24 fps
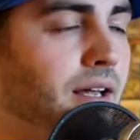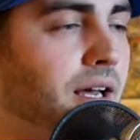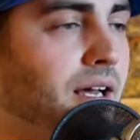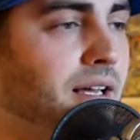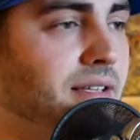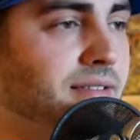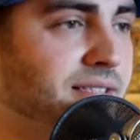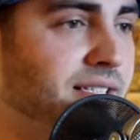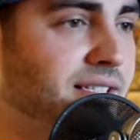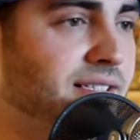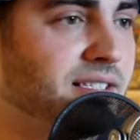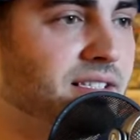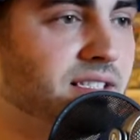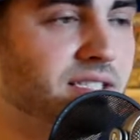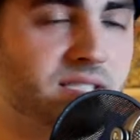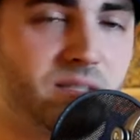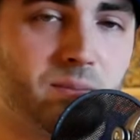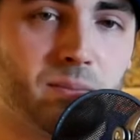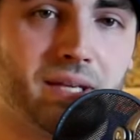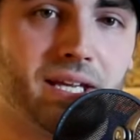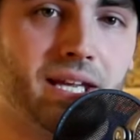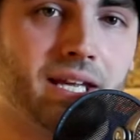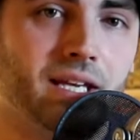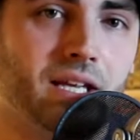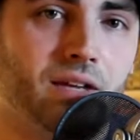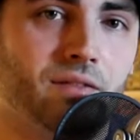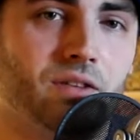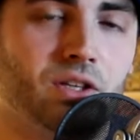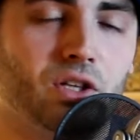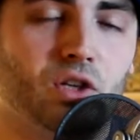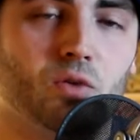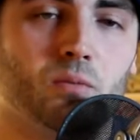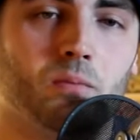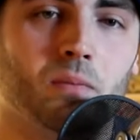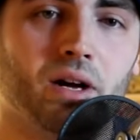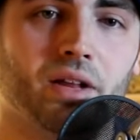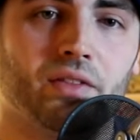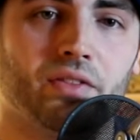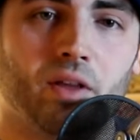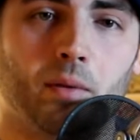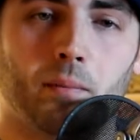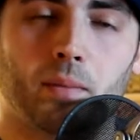Uh, since it's the beginning of a new month,